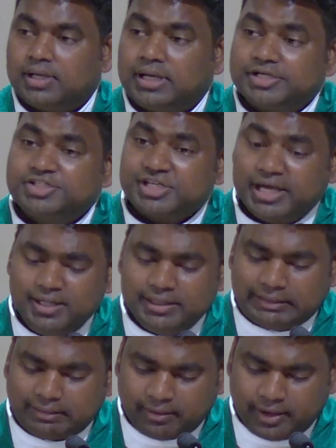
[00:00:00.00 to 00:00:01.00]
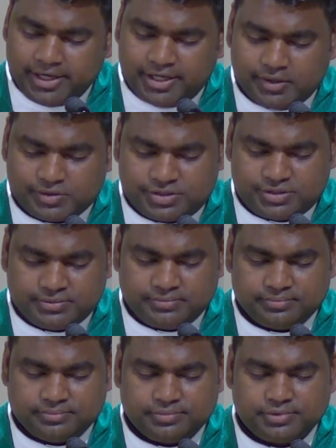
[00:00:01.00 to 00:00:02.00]
Her child cried out
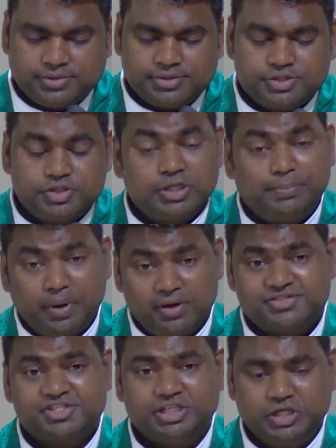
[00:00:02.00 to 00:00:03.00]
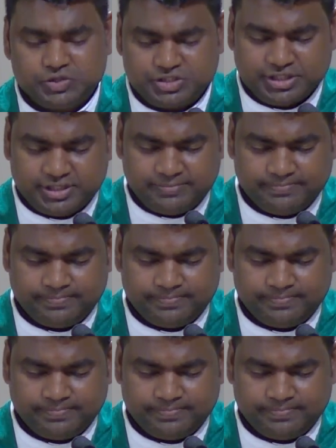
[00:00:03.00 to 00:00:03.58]
to the prosecutor,